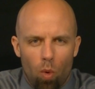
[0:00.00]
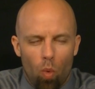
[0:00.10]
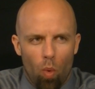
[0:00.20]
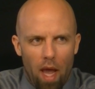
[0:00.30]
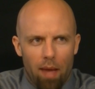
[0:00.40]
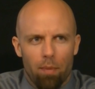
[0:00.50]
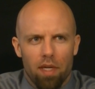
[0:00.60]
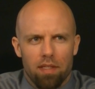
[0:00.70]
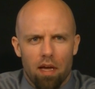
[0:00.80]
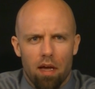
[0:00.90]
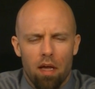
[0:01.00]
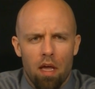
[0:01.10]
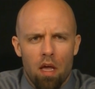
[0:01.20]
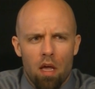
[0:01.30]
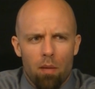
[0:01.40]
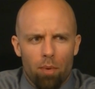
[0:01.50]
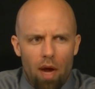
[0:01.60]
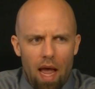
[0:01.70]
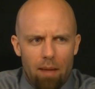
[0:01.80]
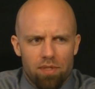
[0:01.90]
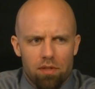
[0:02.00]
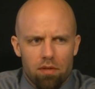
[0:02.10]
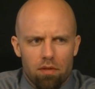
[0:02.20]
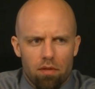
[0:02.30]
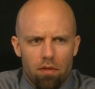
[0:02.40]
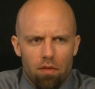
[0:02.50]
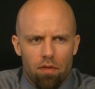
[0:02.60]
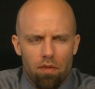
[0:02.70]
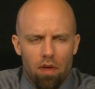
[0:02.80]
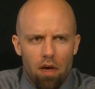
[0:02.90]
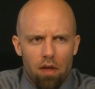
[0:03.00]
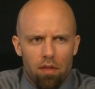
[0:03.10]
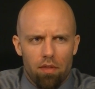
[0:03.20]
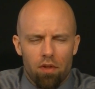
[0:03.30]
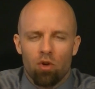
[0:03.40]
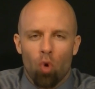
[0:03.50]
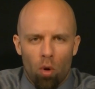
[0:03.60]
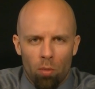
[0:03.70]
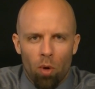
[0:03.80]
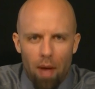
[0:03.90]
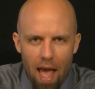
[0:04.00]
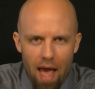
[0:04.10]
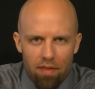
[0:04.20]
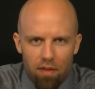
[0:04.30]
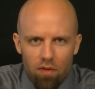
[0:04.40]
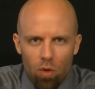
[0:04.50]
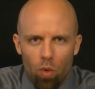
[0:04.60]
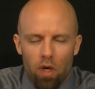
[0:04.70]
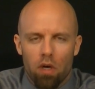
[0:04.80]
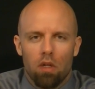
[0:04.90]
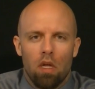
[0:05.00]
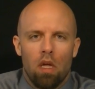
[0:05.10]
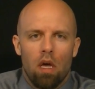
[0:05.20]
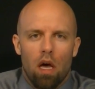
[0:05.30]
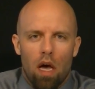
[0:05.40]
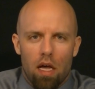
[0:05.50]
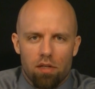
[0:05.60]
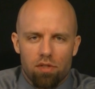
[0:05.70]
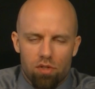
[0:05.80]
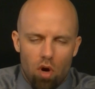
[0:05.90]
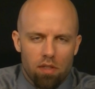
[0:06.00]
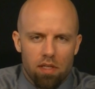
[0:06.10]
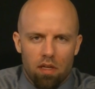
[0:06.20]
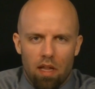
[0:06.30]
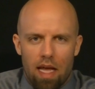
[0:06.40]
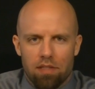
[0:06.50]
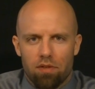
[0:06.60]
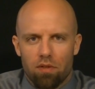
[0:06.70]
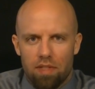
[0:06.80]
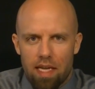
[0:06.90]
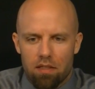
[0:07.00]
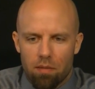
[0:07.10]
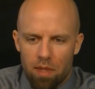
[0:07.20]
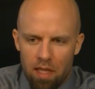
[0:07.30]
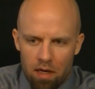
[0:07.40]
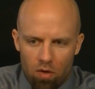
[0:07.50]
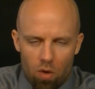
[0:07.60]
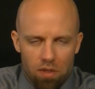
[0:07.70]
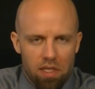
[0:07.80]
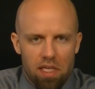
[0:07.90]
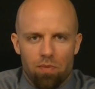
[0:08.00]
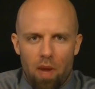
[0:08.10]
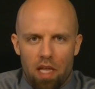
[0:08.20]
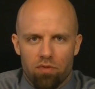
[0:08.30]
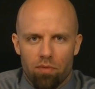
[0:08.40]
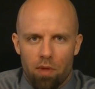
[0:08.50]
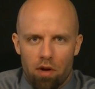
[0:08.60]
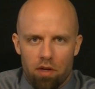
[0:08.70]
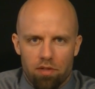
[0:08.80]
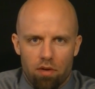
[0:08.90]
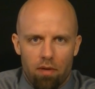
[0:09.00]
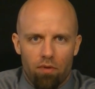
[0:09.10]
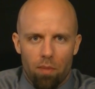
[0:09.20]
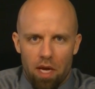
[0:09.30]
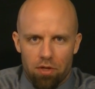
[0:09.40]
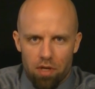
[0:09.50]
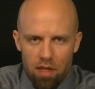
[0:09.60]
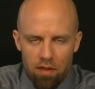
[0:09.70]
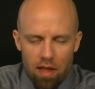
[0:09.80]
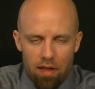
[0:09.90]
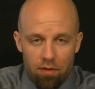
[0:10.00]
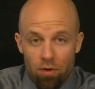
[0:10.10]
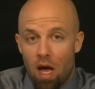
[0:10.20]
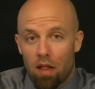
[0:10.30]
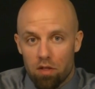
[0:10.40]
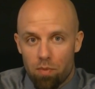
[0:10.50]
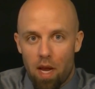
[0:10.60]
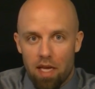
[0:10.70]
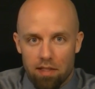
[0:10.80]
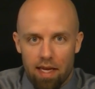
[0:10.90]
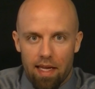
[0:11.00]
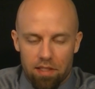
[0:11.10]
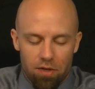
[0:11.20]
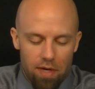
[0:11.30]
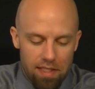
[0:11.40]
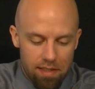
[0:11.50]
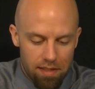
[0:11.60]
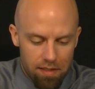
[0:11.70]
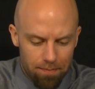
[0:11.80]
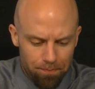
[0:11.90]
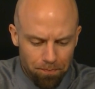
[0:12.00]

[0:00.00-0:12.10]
way, but perhaps the normal path, if you will, starts in classical deism, and then of course it expands from there as their information and their knowledge base, I guess, increases.